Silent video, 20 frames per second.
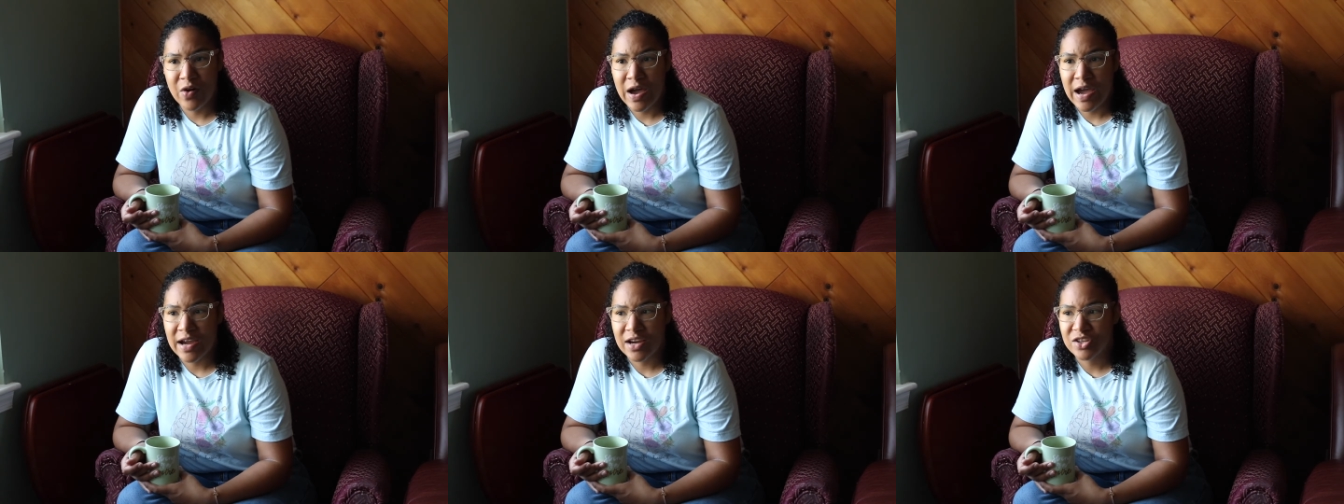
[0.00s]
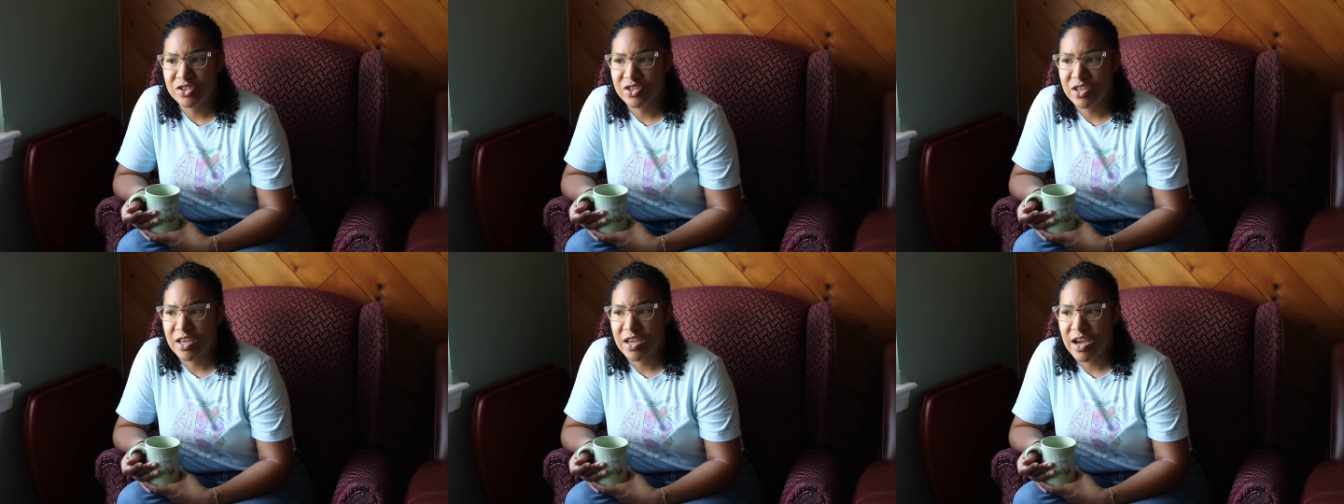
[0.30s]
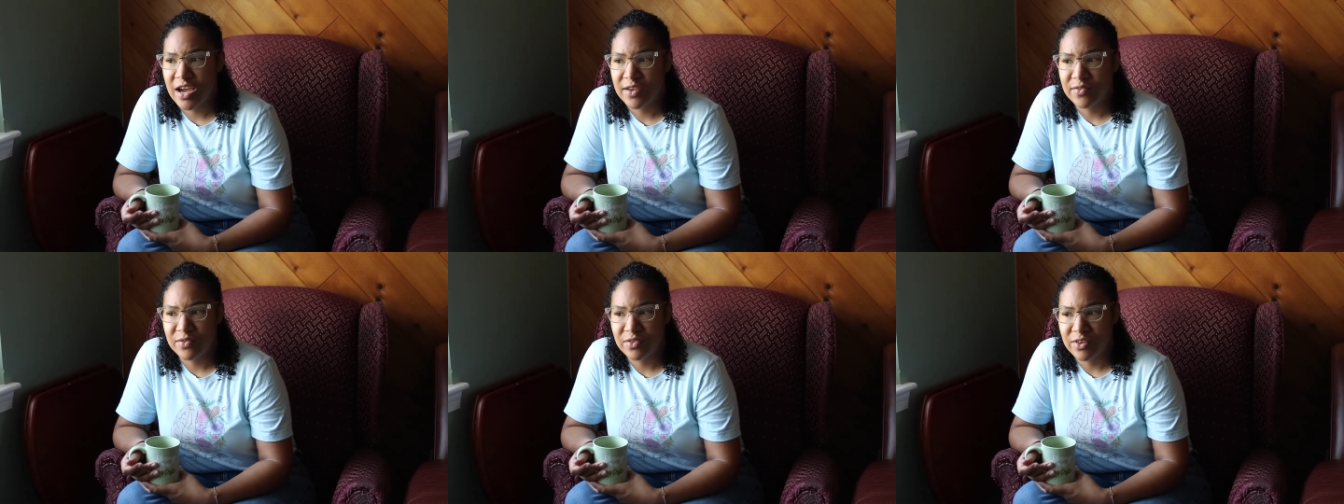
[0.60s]
Actually,
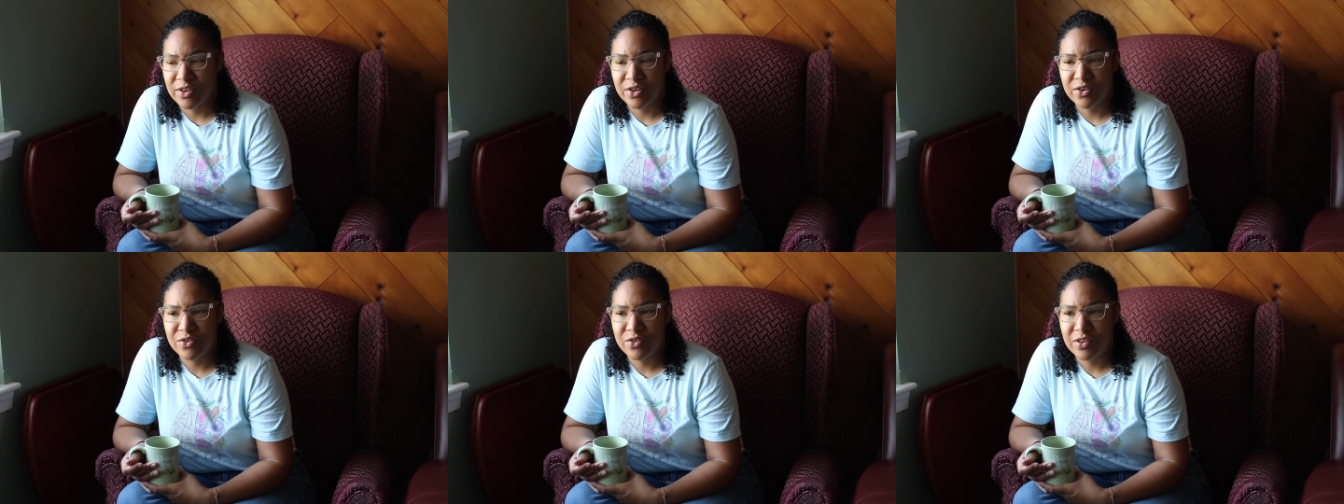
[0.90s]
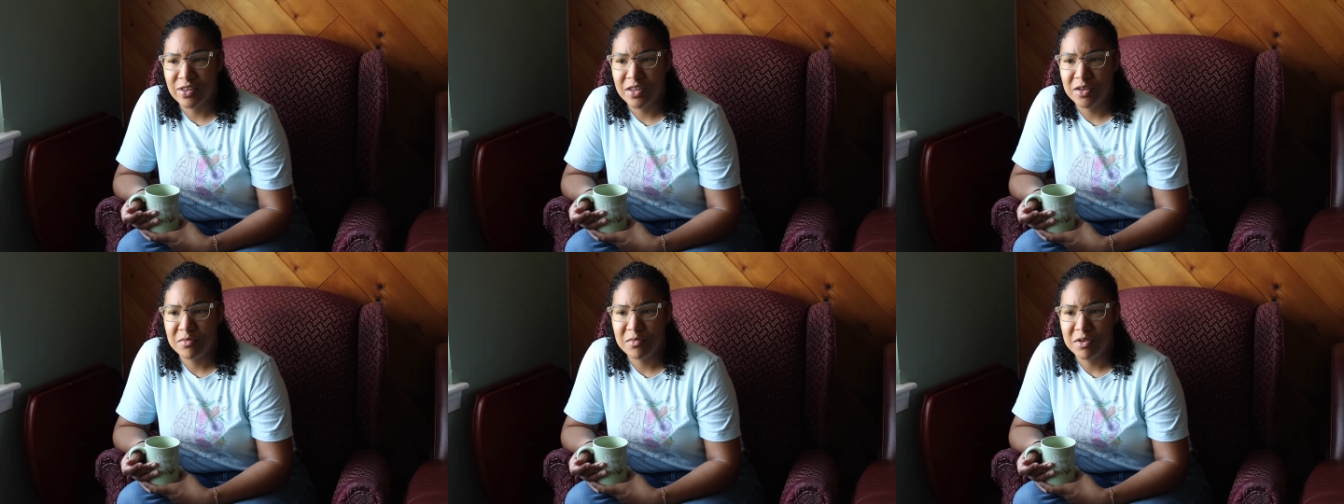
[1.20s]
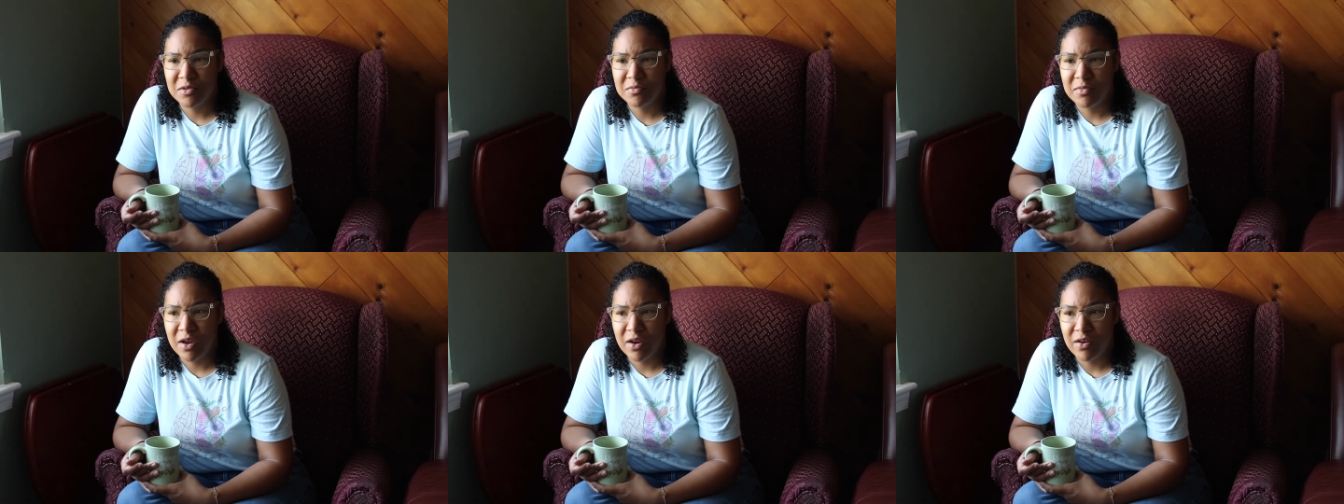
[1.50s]
I've literally
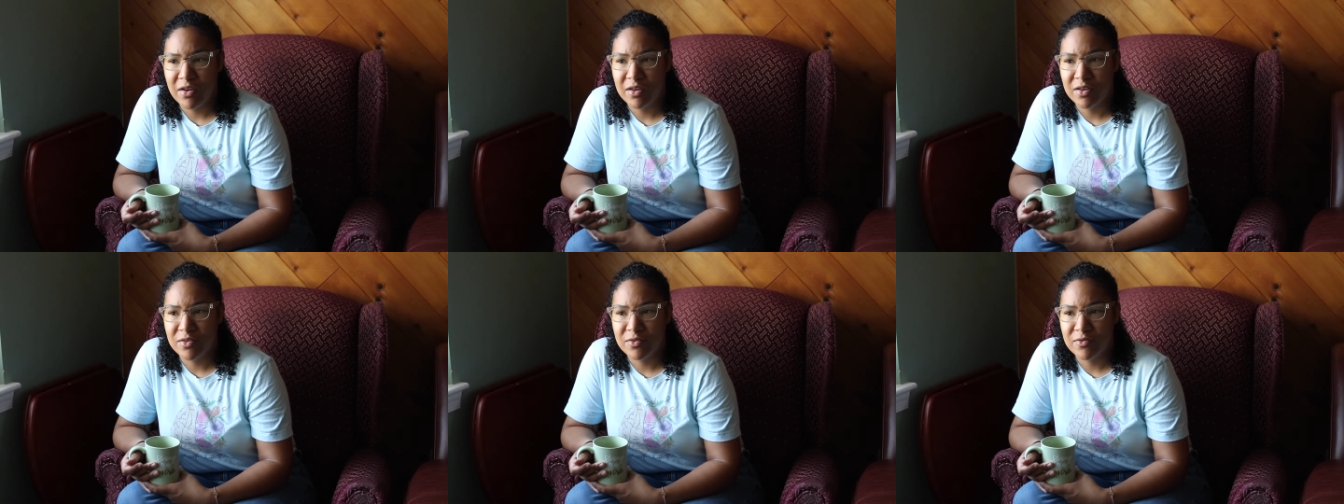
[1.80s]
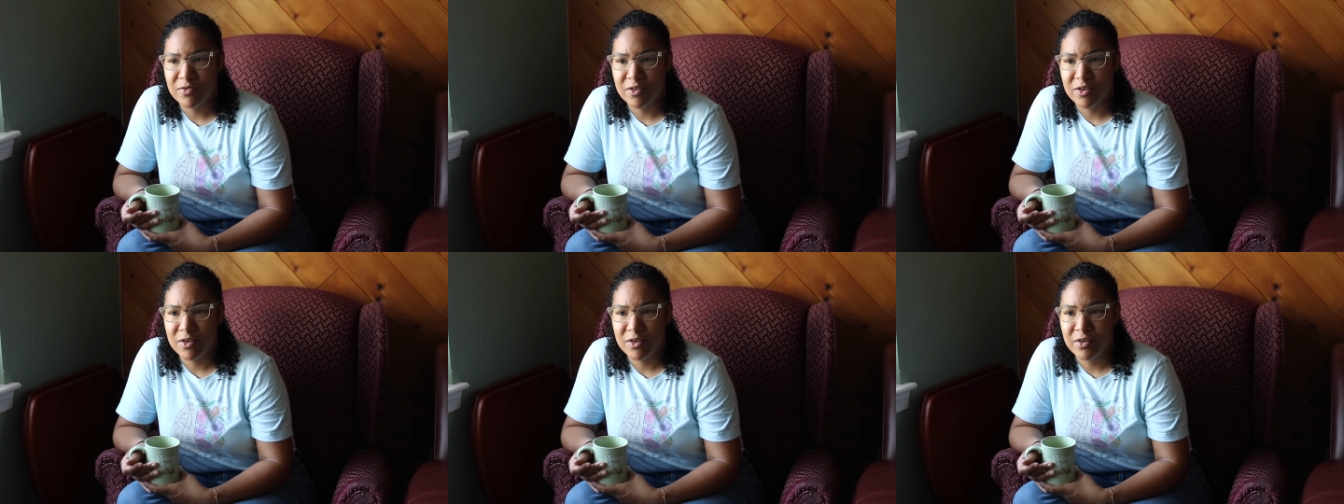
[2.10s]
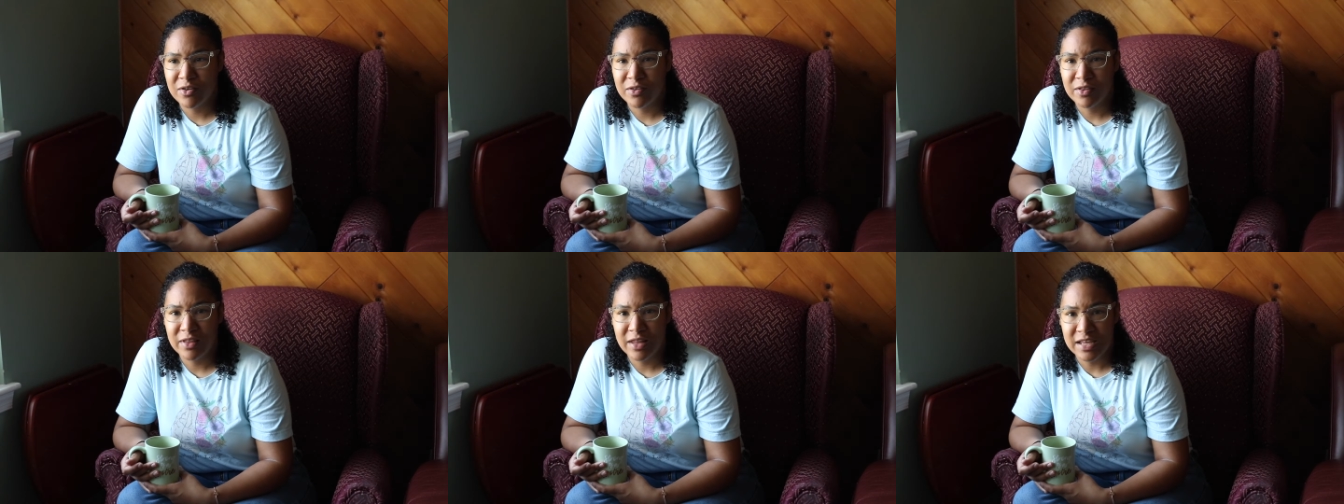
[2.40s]
been married
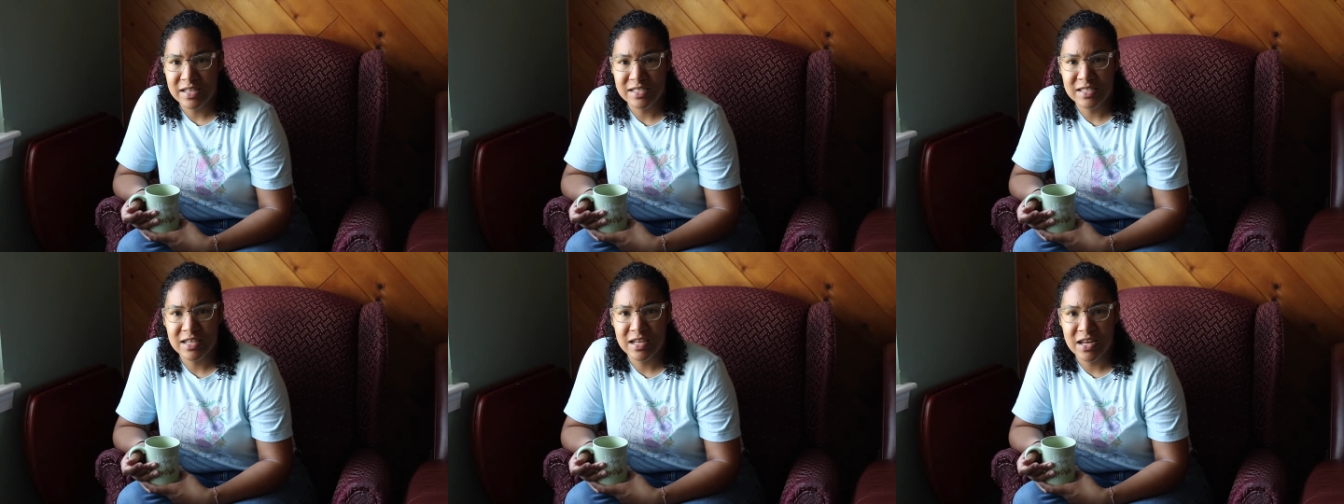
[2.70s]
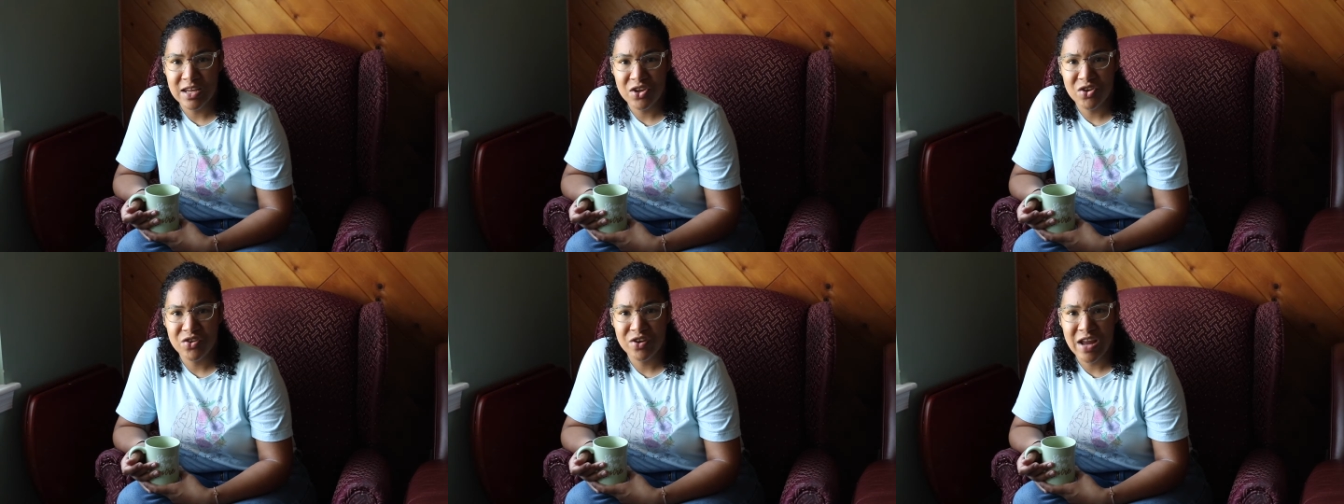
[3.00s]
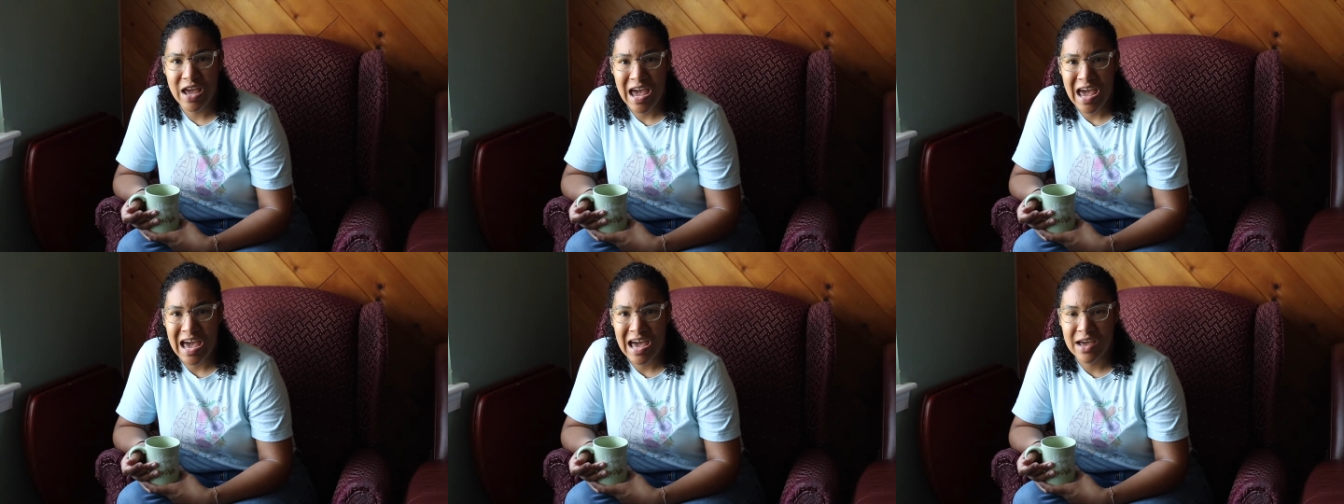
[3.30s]
for less than a year and a
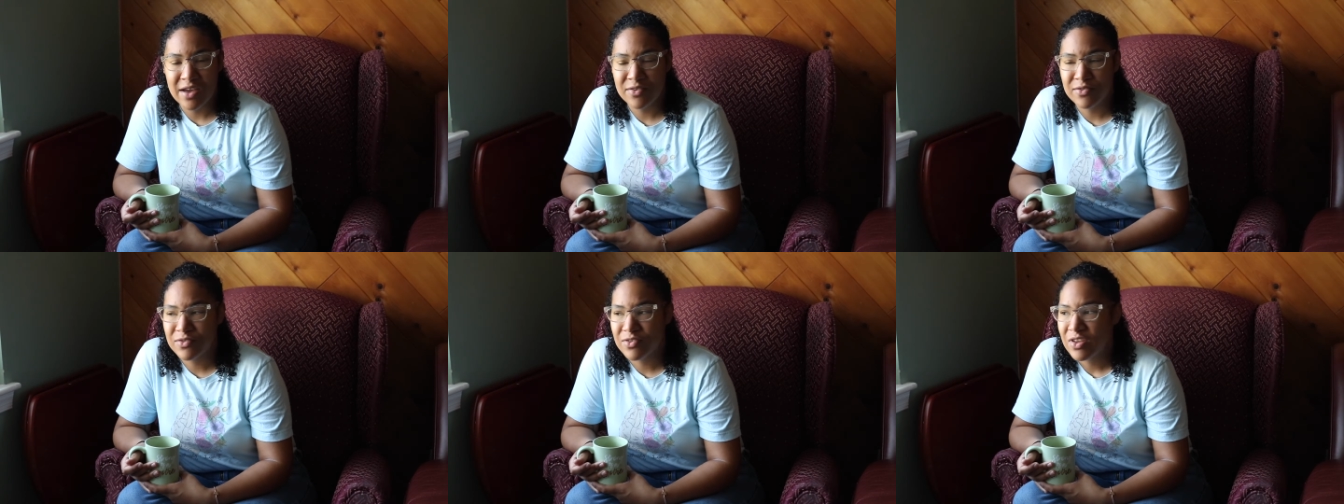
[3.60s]
half